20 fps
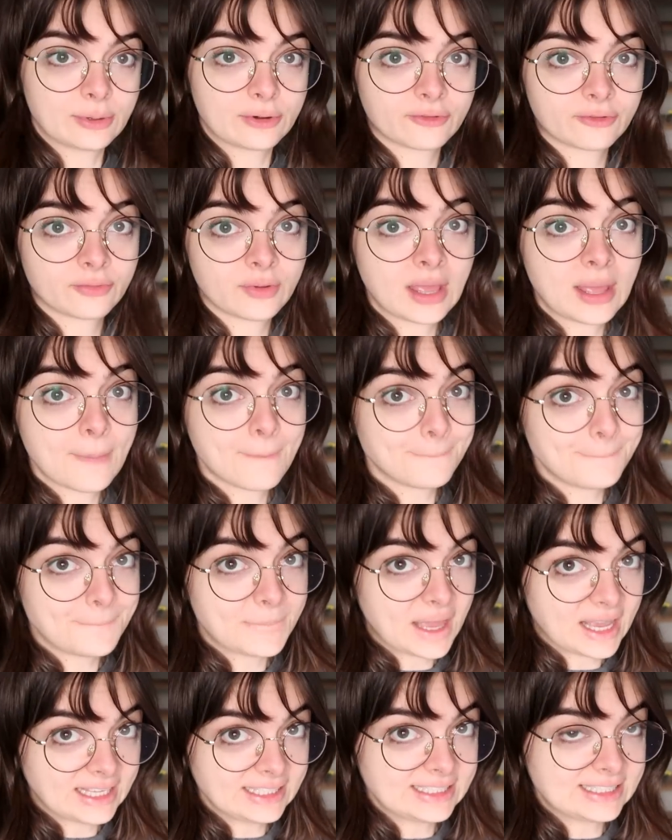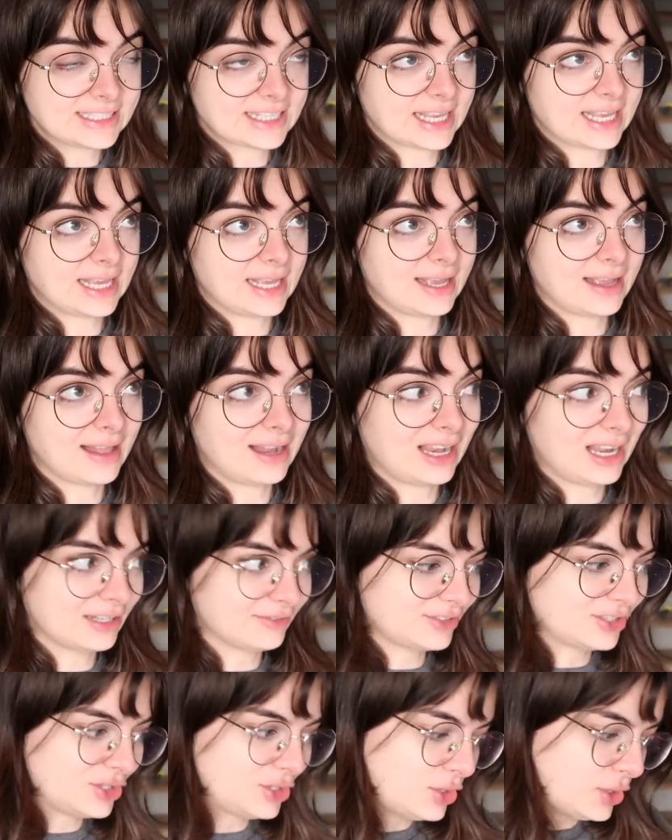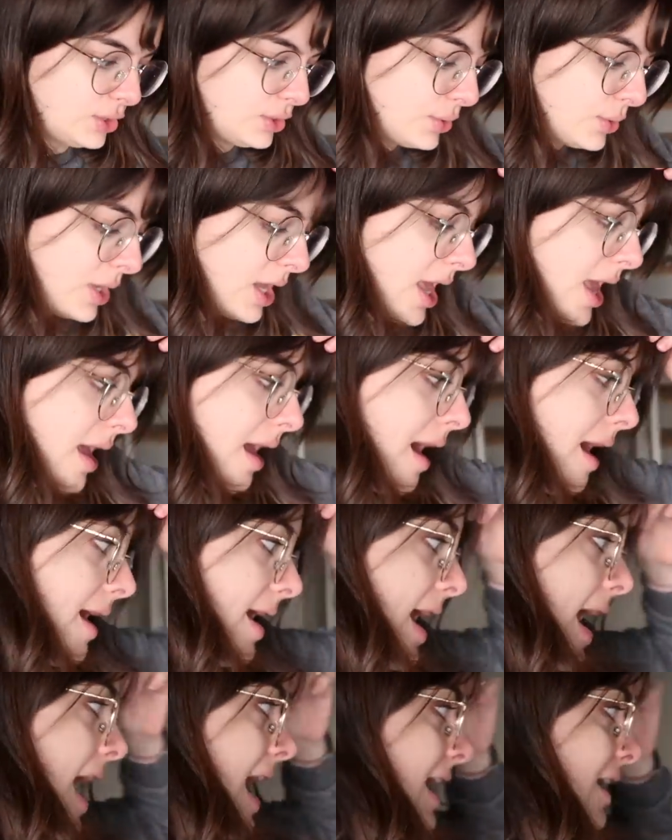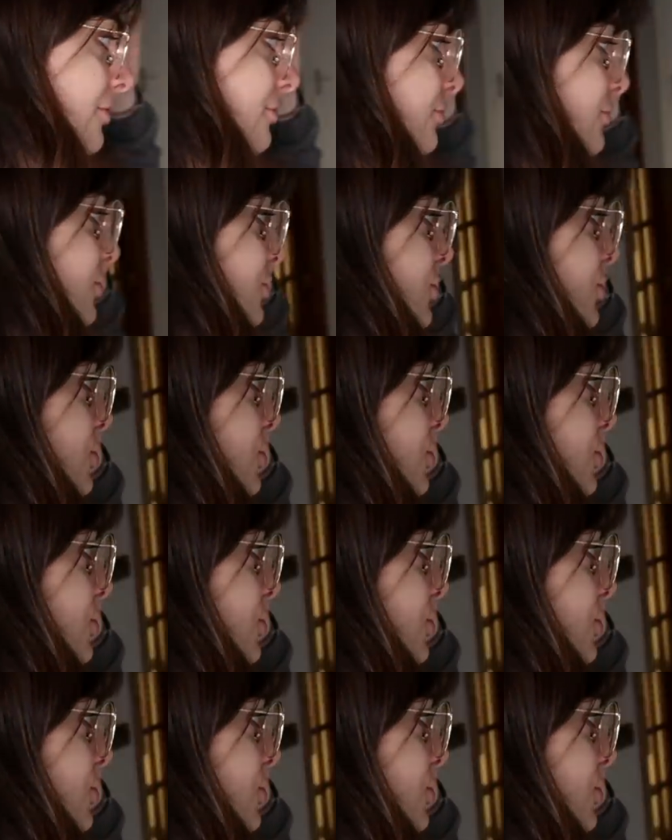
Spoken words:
bit of painting left to do. I have